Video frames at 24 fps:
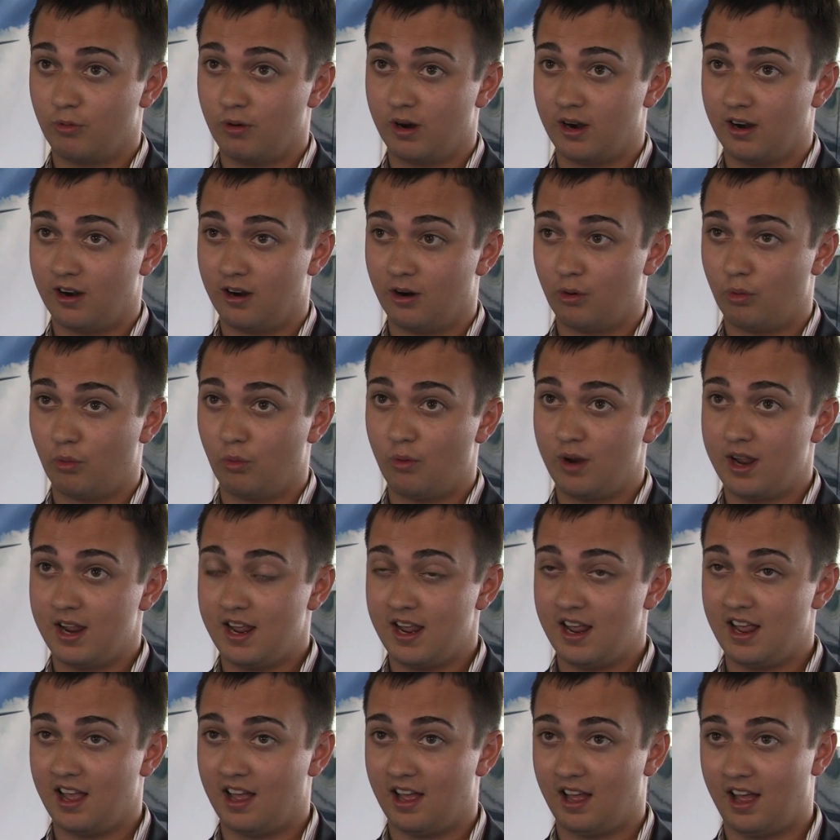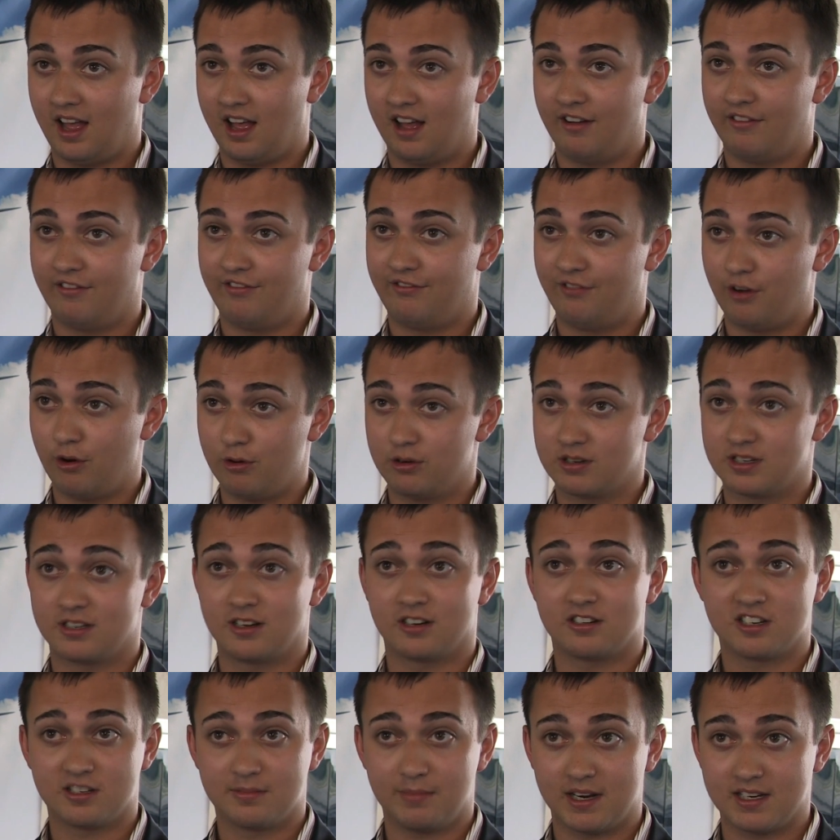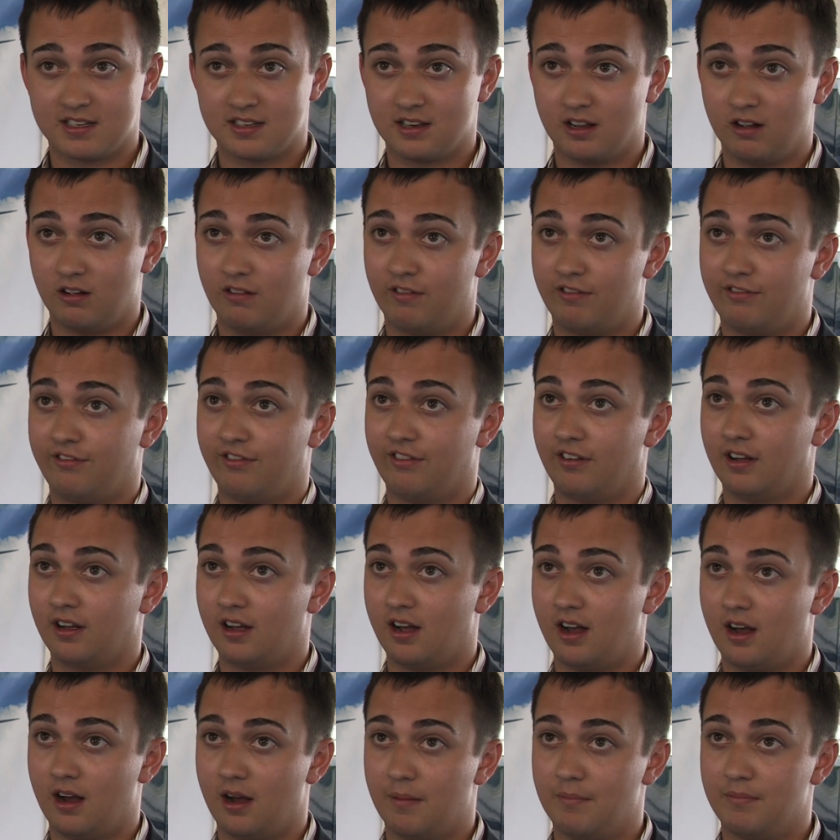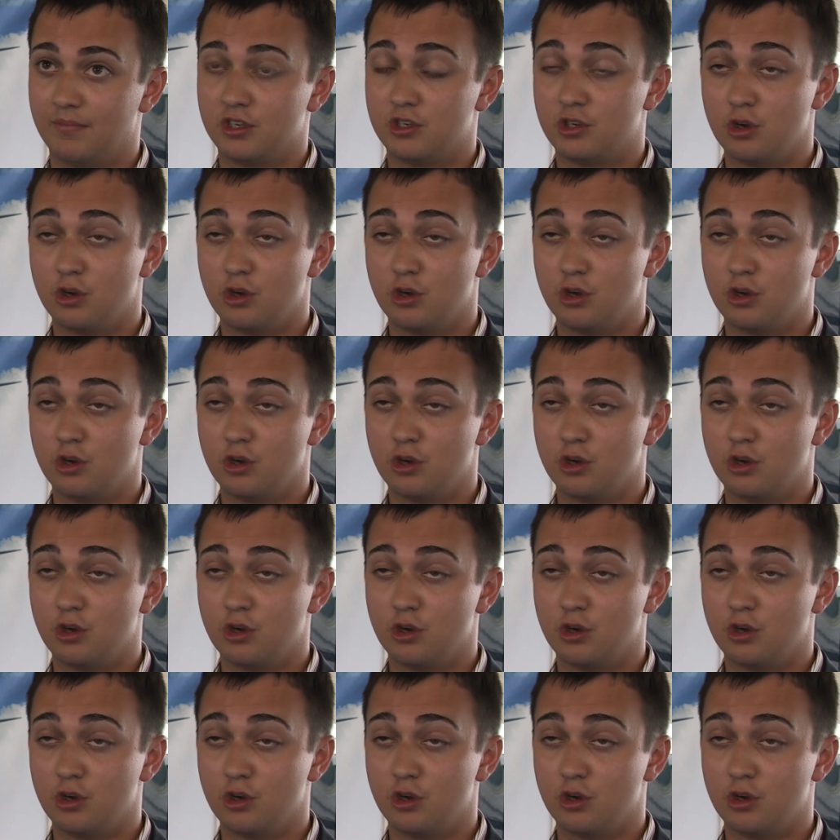where we have folks such as myself um,